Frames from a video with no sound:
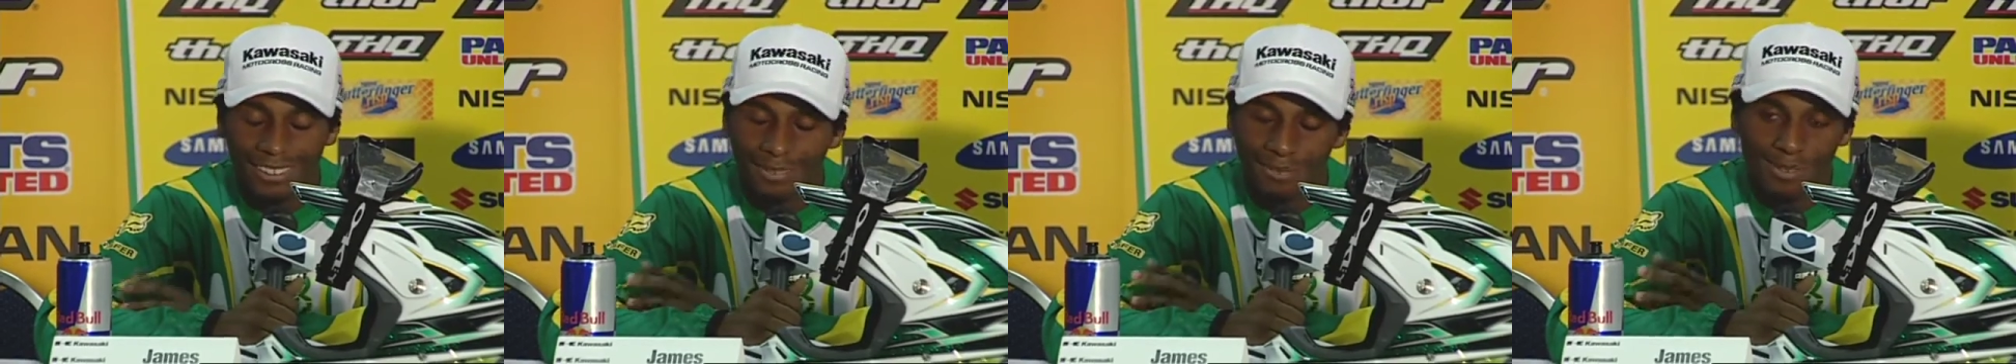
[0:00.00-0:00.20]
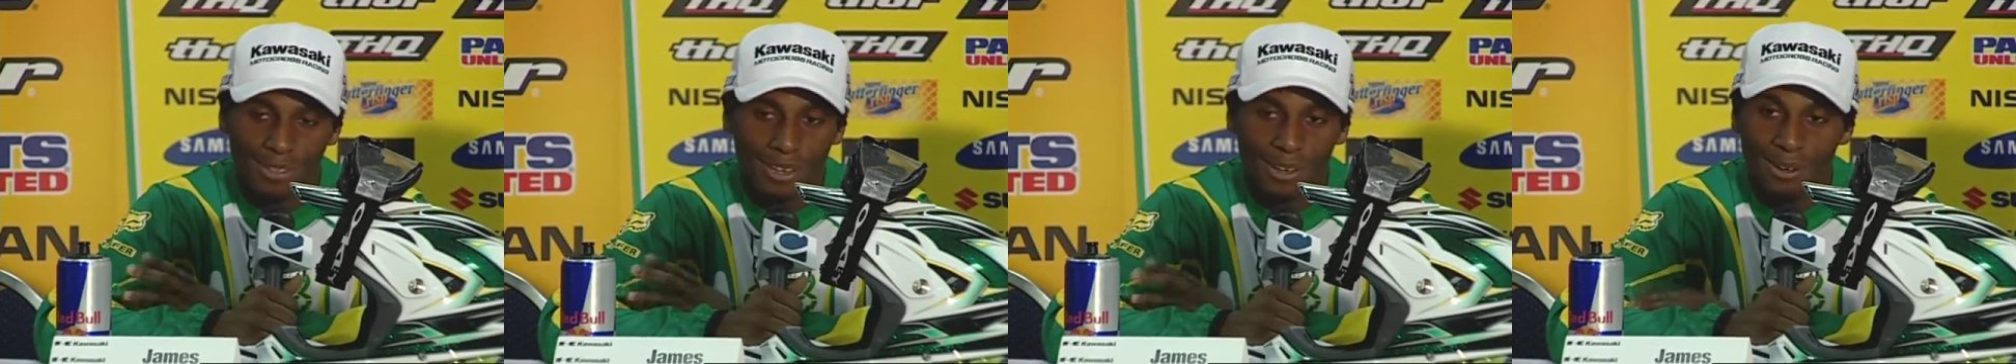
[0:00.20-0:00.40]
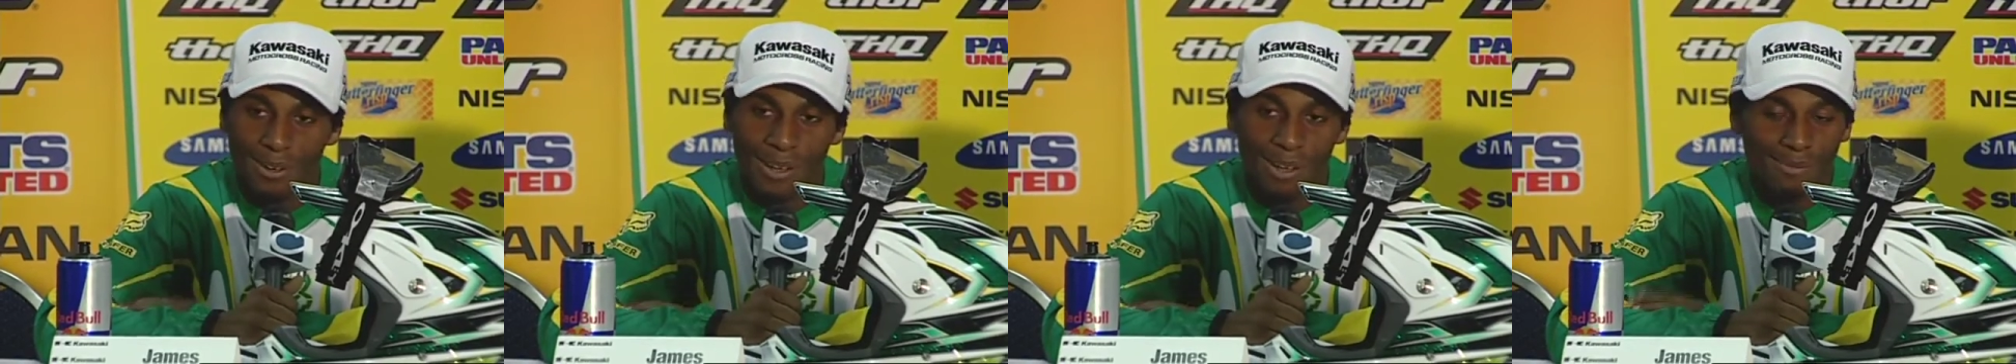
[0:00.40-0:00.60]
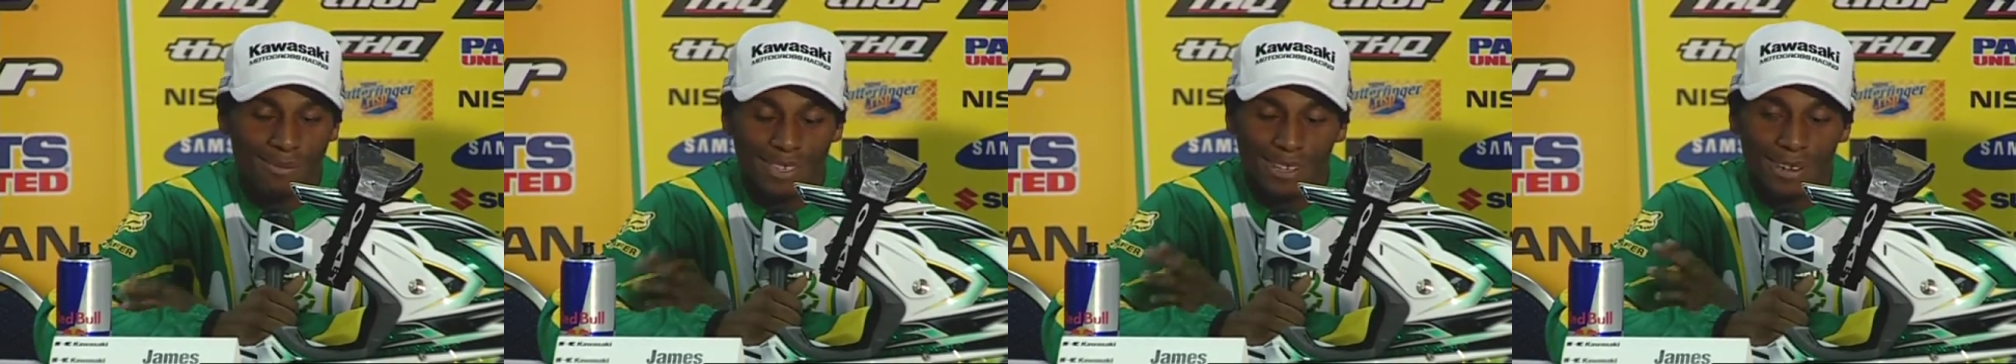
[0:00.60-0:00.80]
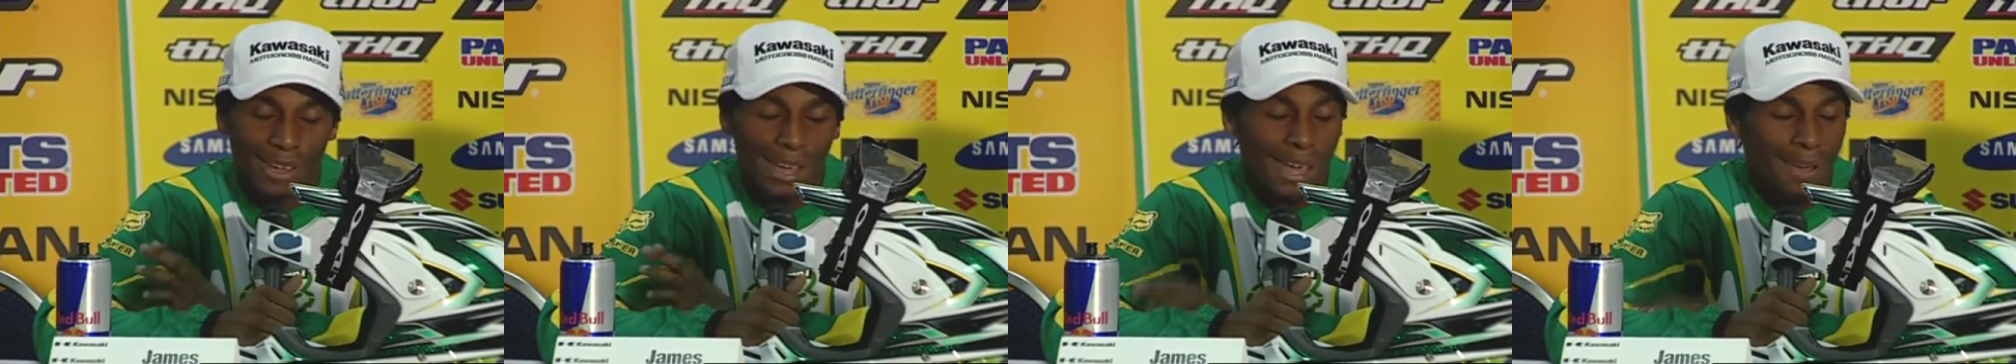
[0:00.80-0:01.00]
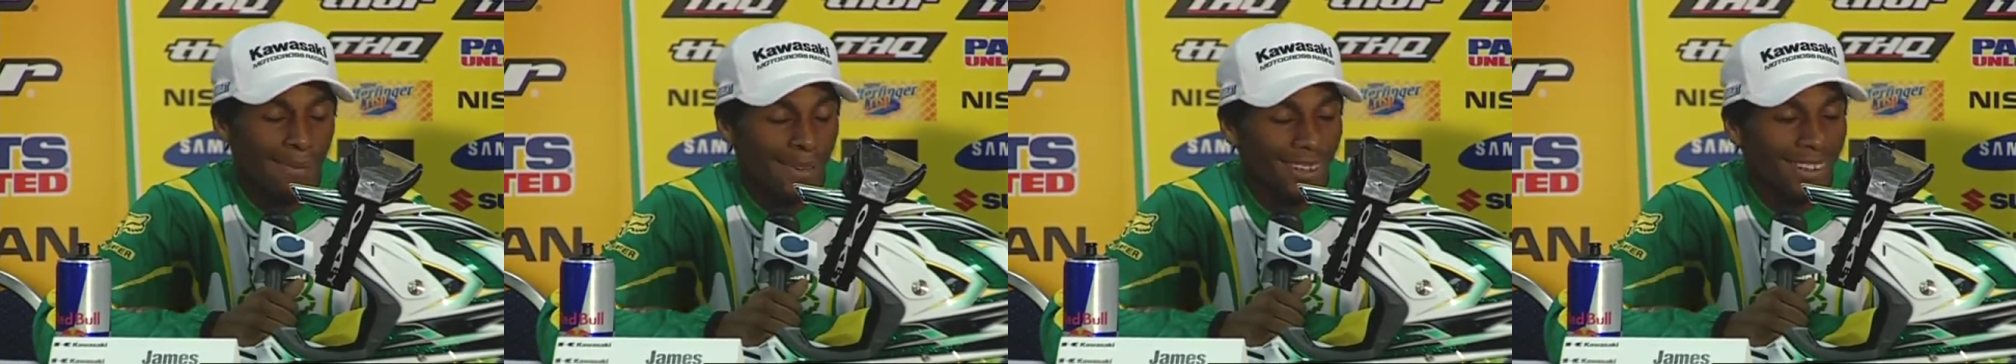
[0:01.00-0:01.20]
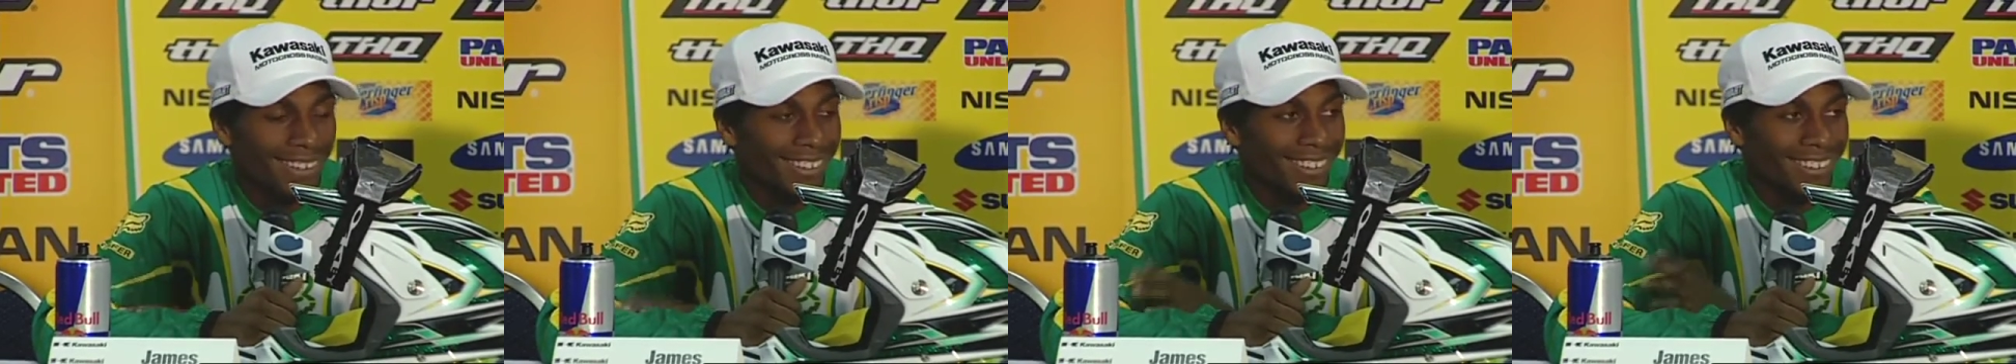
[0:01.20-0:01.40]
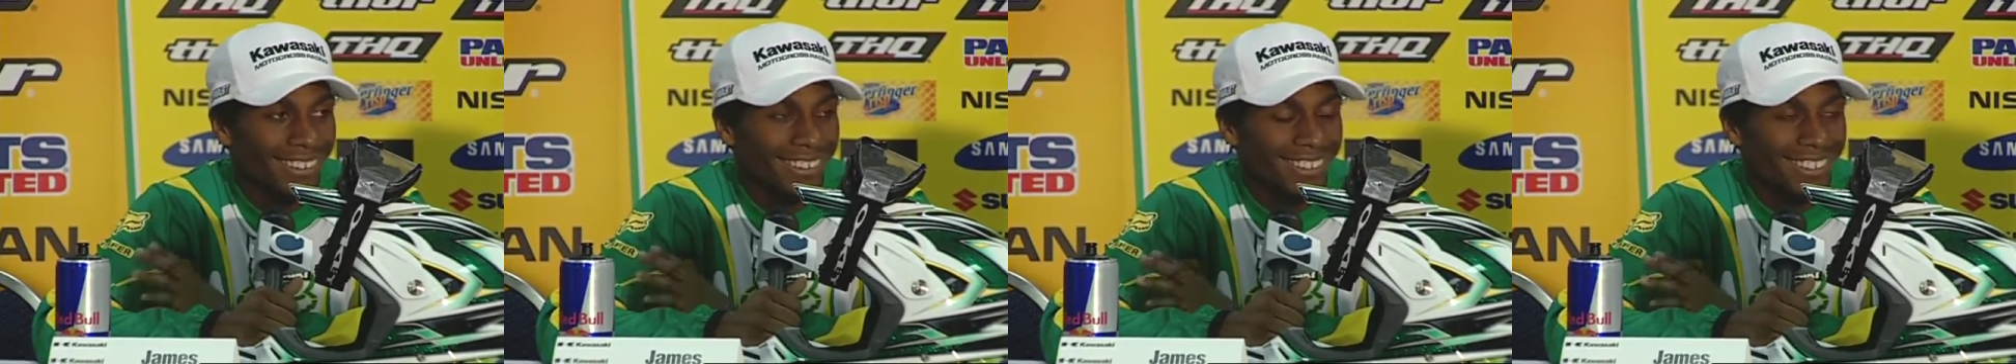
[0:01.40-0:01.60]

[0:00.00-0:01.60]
am so, I'm so happy, I don't even know to